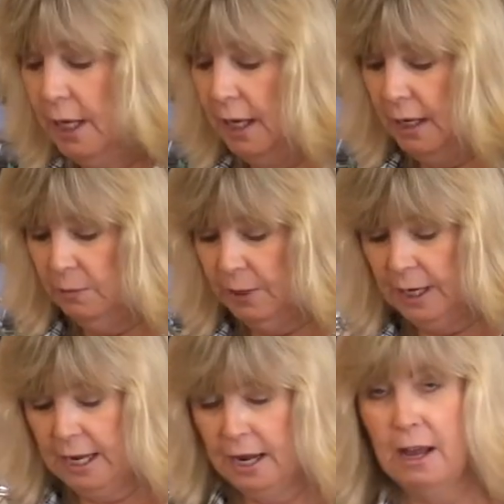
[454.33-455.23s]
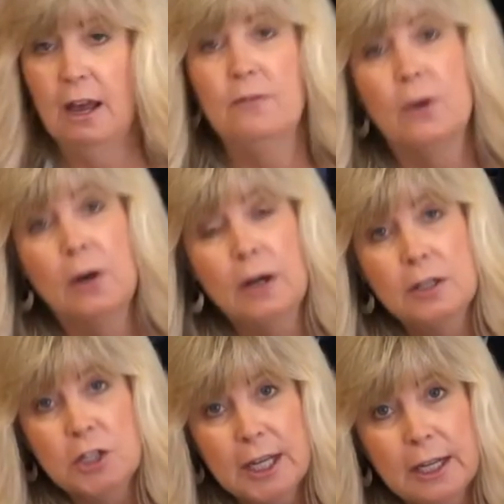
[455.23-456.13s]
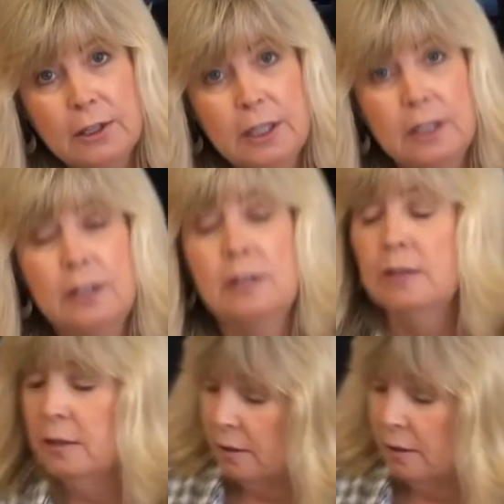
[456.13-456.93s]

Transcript: and what I have are Italian